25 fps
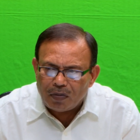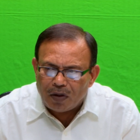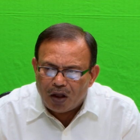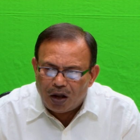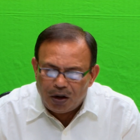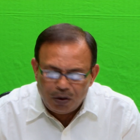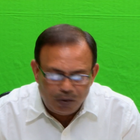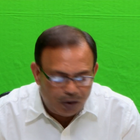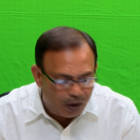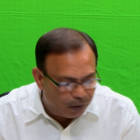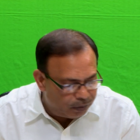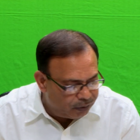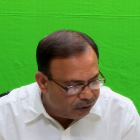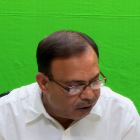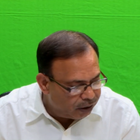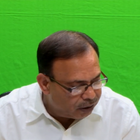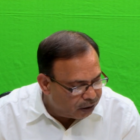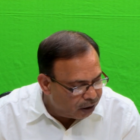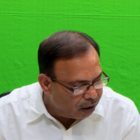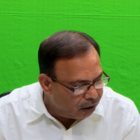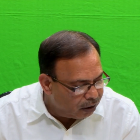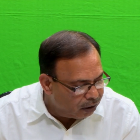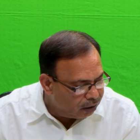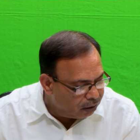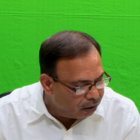You have
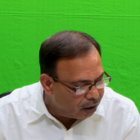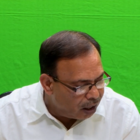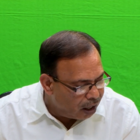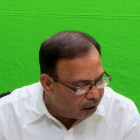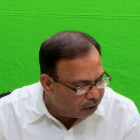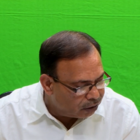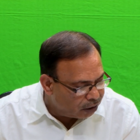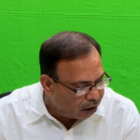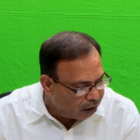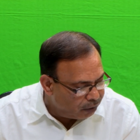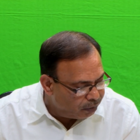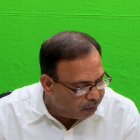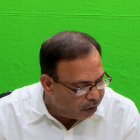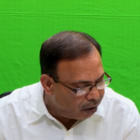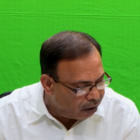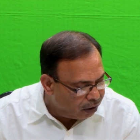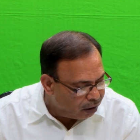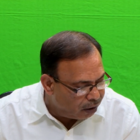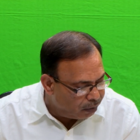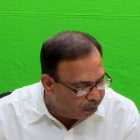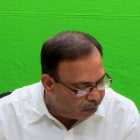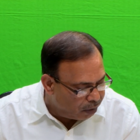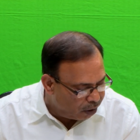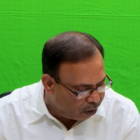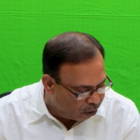written assignment
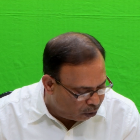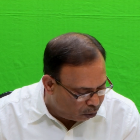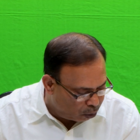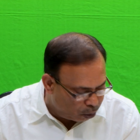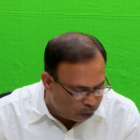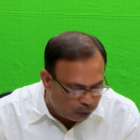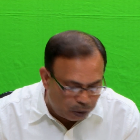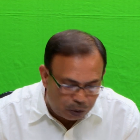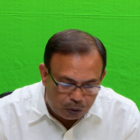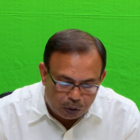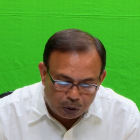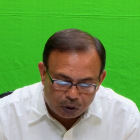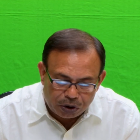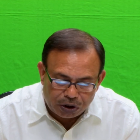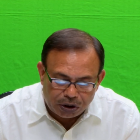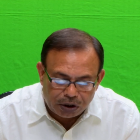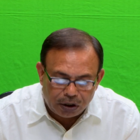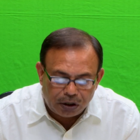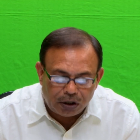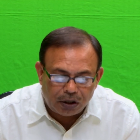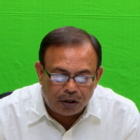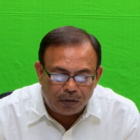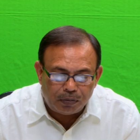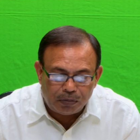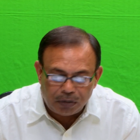number 2,
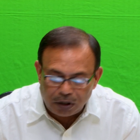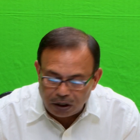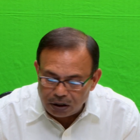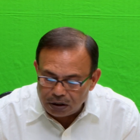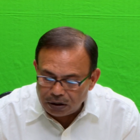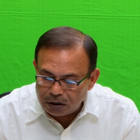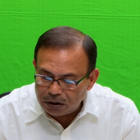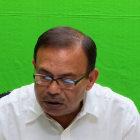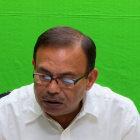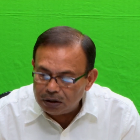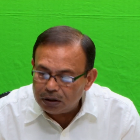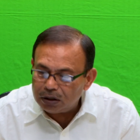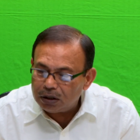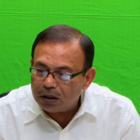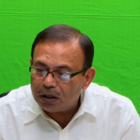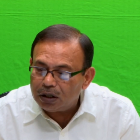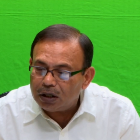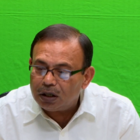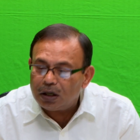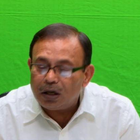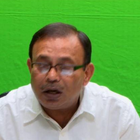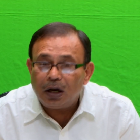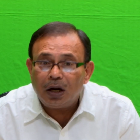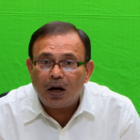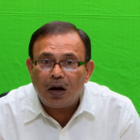question number
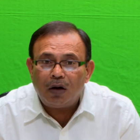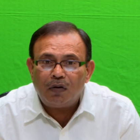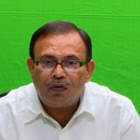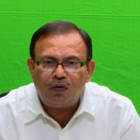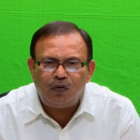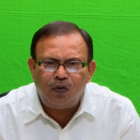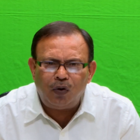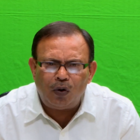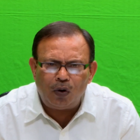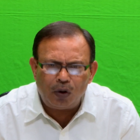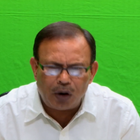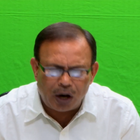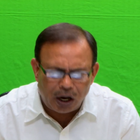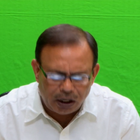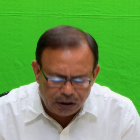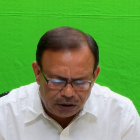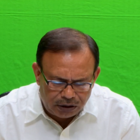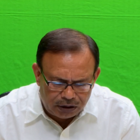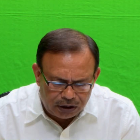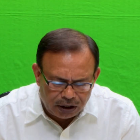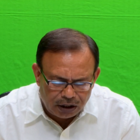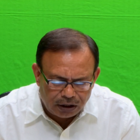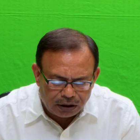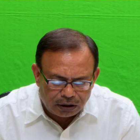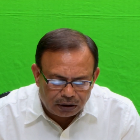4, I
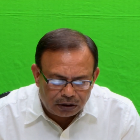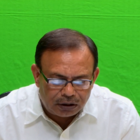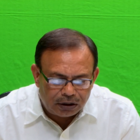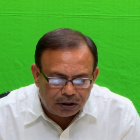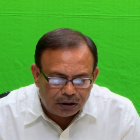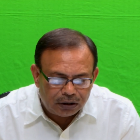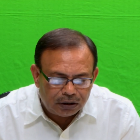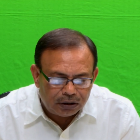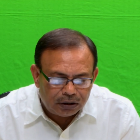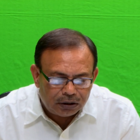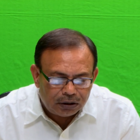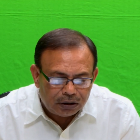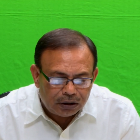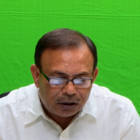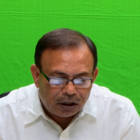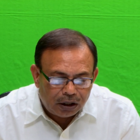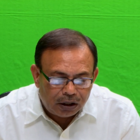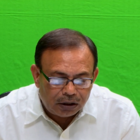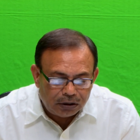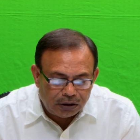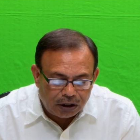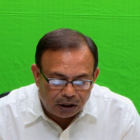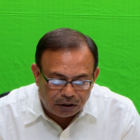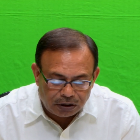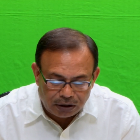think.
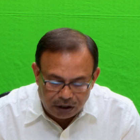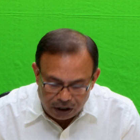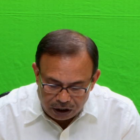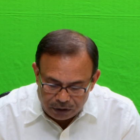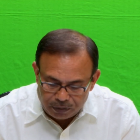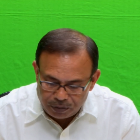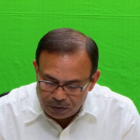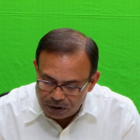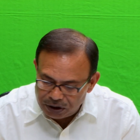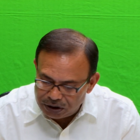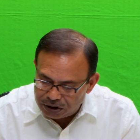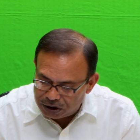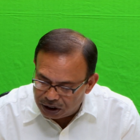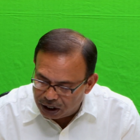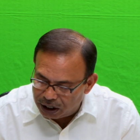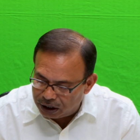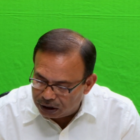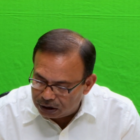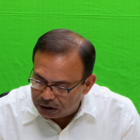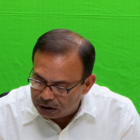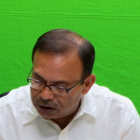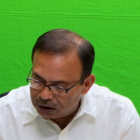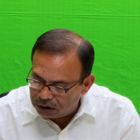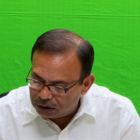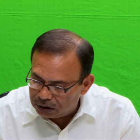Just let me check,
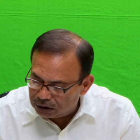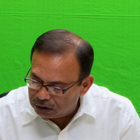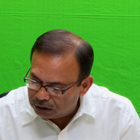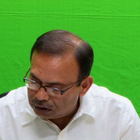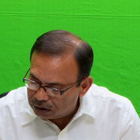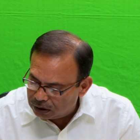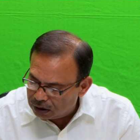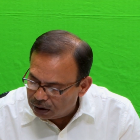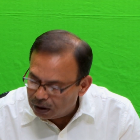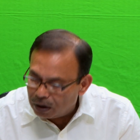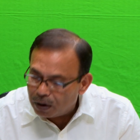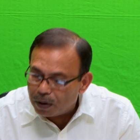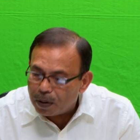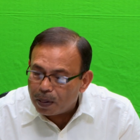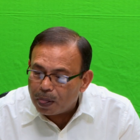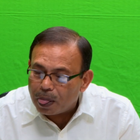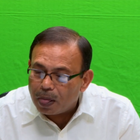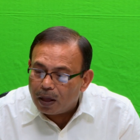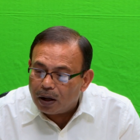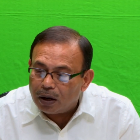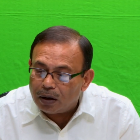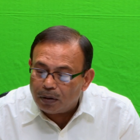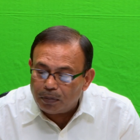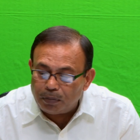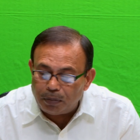
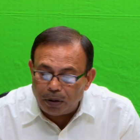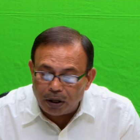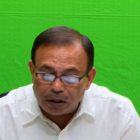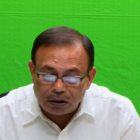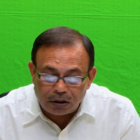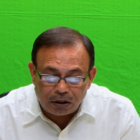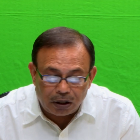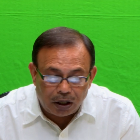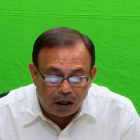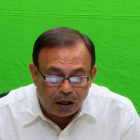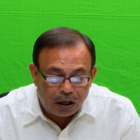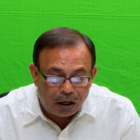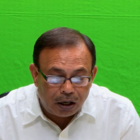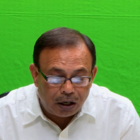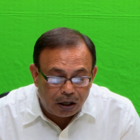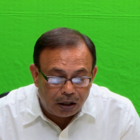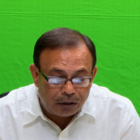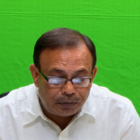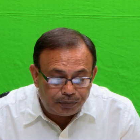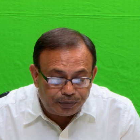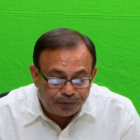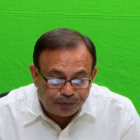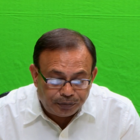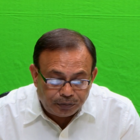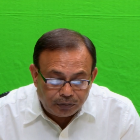but I
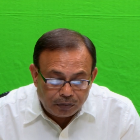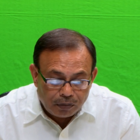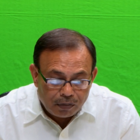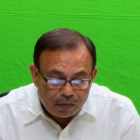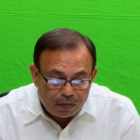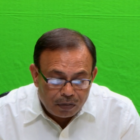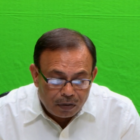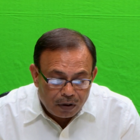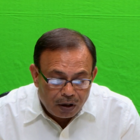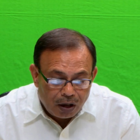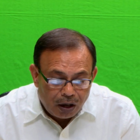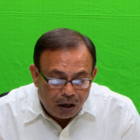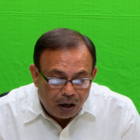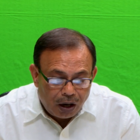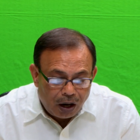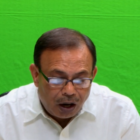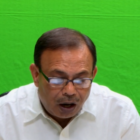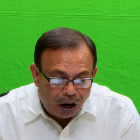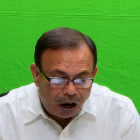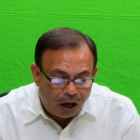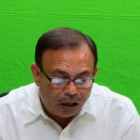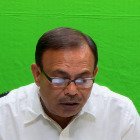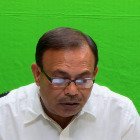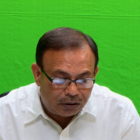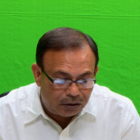
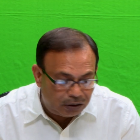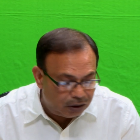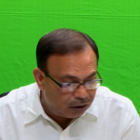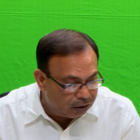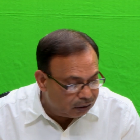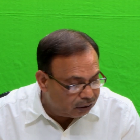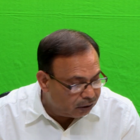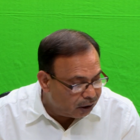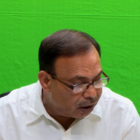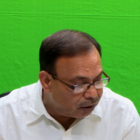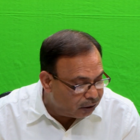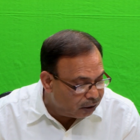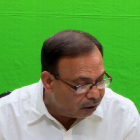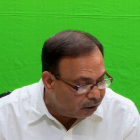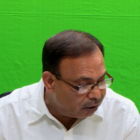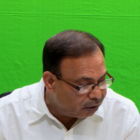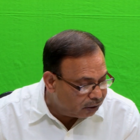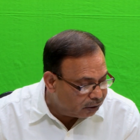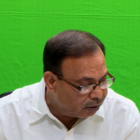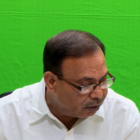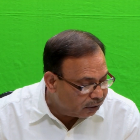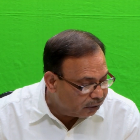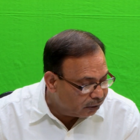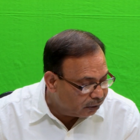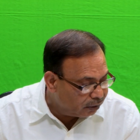think that is